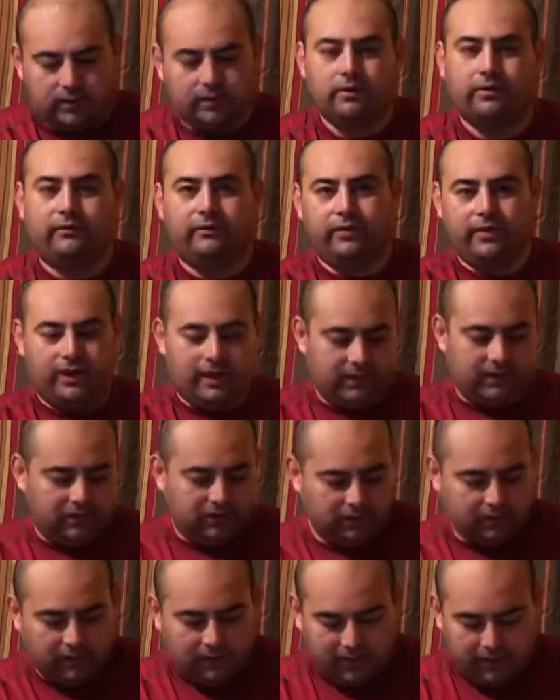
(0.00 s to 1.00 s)
Don't forget
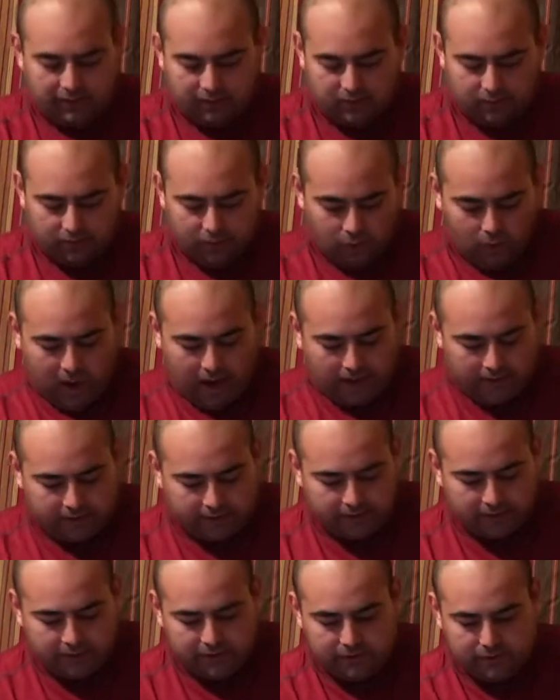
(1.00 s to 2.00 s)
to clean your
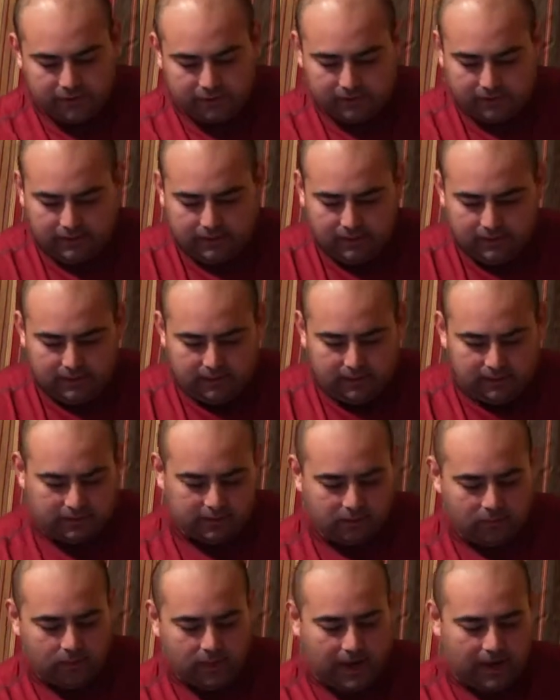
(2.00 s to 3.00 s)
wire too, because
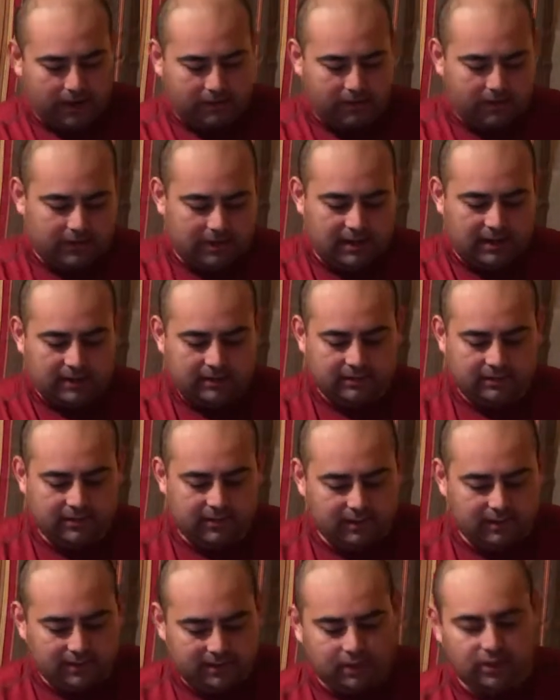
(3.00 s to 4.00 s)
the wire collects
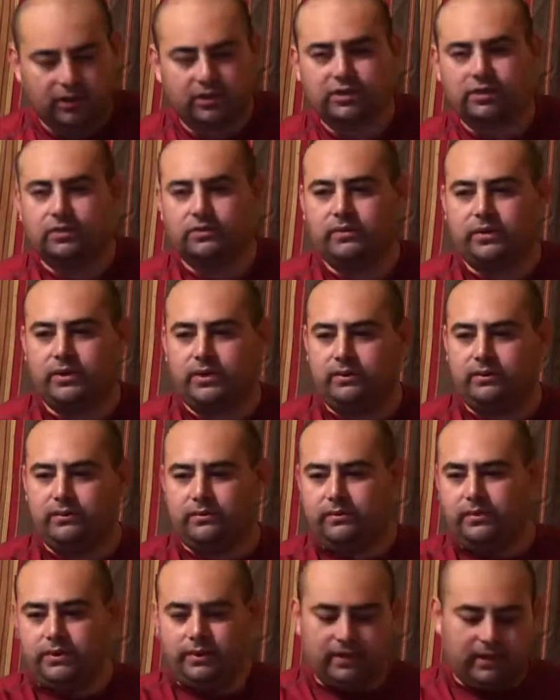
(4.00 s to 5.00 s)
dust. Also, where
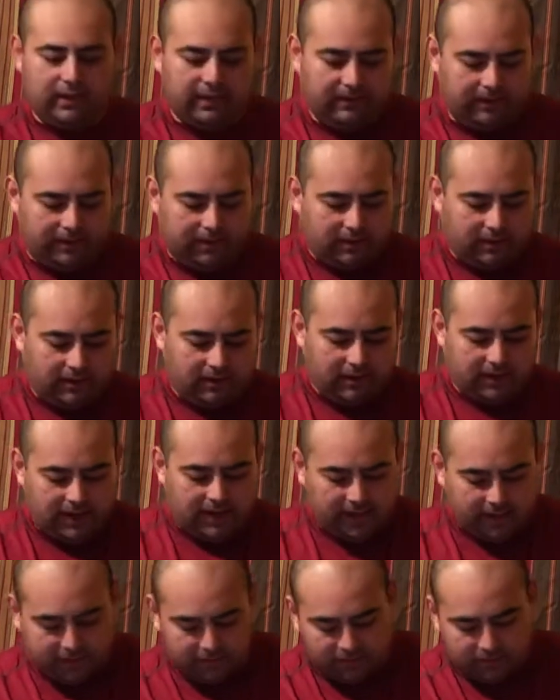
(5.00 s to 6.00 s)
you leave it
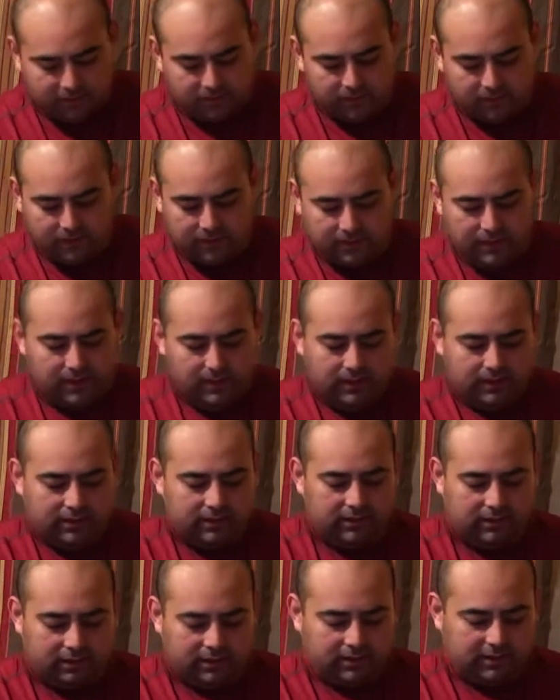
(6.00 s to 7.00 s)
connected somewhere, it
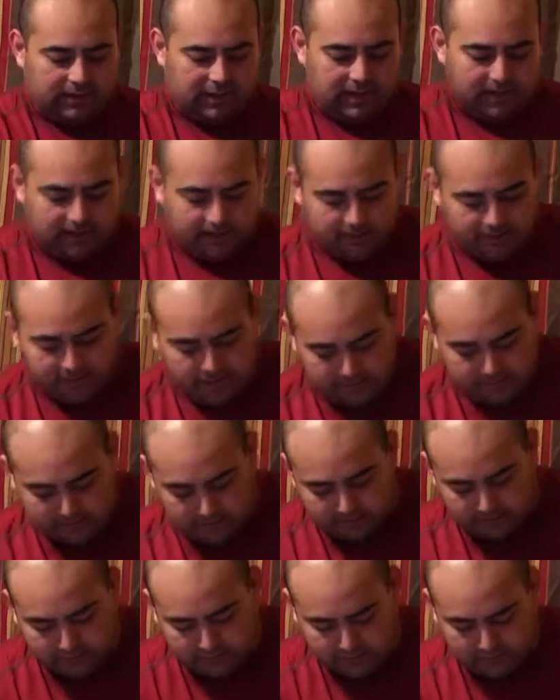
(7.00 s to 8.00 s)
starts collecting dust
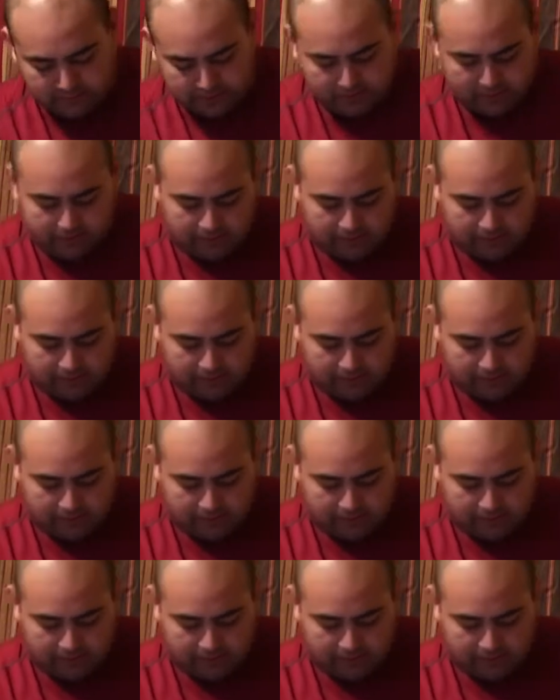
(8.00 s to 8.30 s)
over there.